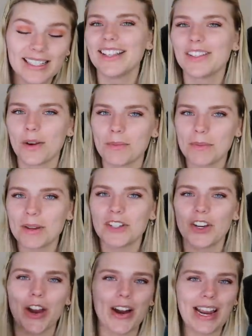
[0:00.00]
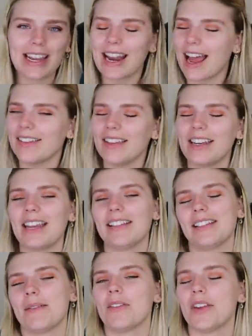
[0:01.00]
So I'm gonna be sharing and highlighting
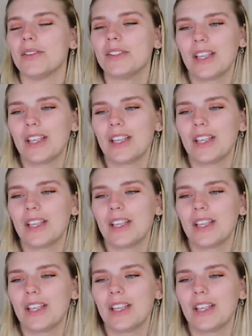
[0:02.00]
some of those